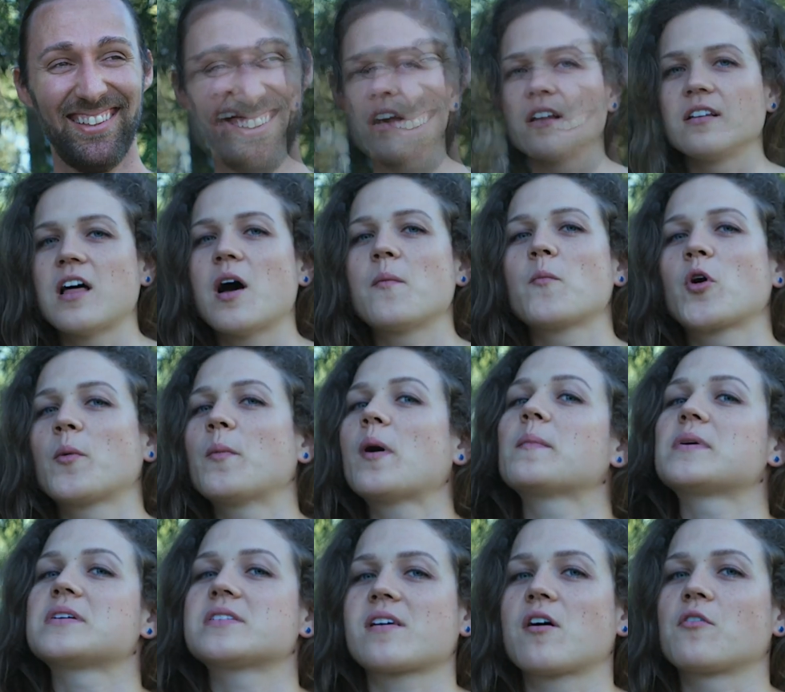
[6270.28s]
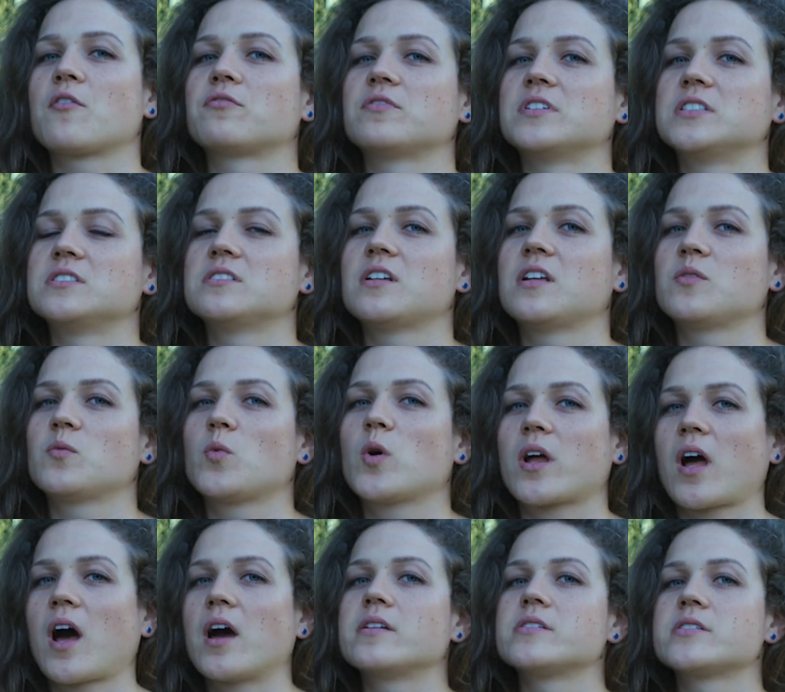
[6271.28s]
A lot more about myself and
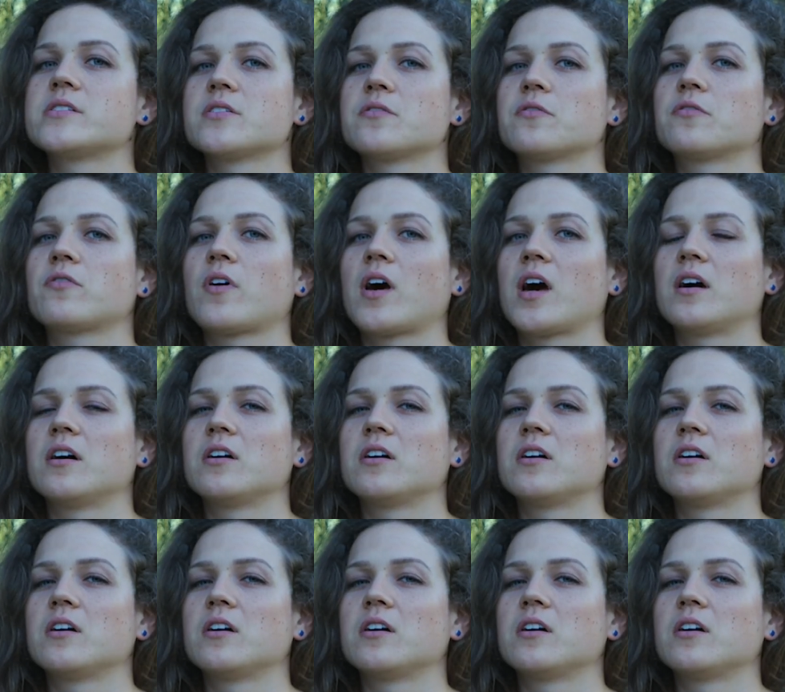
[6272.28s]
what kinds of